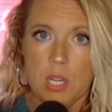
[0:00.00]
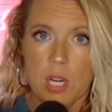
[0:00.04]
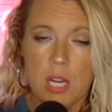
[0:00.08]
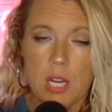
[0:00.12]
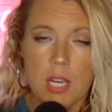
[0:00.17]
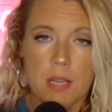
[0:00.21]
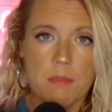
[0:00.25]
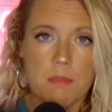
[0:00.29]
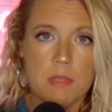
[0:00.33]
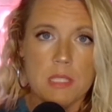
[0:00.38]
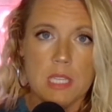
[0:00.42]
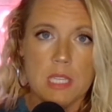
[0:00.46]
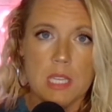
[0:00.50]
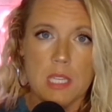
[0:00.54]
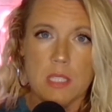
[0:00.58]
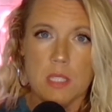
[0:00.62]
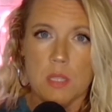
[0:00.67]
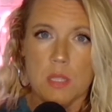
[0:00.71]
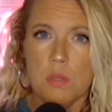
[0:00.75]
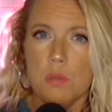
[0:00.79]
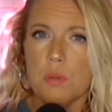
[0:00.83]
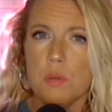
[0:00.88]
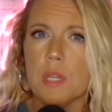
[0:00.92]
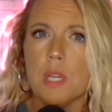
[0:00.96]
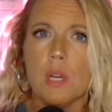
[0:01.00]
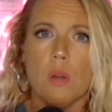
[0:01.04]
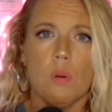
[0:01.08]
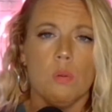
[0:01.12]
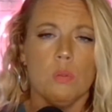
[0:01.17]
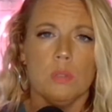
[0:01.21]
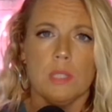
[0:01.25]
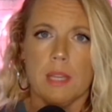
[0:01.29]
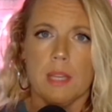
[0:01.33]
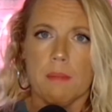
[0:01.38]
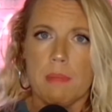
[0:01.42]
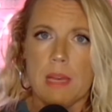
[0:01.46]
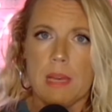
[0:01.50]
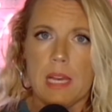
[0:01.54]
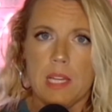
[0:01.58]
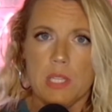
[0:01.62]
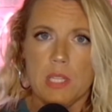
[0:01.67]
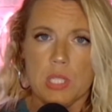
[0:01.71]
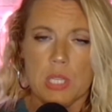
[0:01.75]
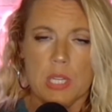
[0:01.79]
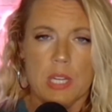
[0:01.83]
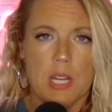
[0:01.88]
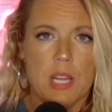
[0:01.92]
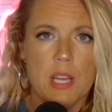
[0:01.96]
Crime scene, so you can only
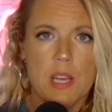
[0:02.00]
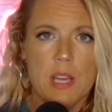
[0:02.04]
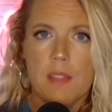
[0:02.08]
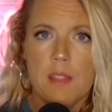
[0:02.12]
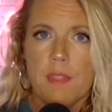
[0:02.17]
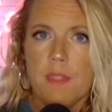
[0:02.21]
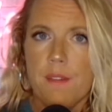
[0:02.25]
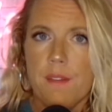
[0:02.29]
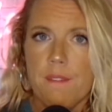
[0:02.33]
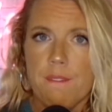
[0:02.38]
imagine the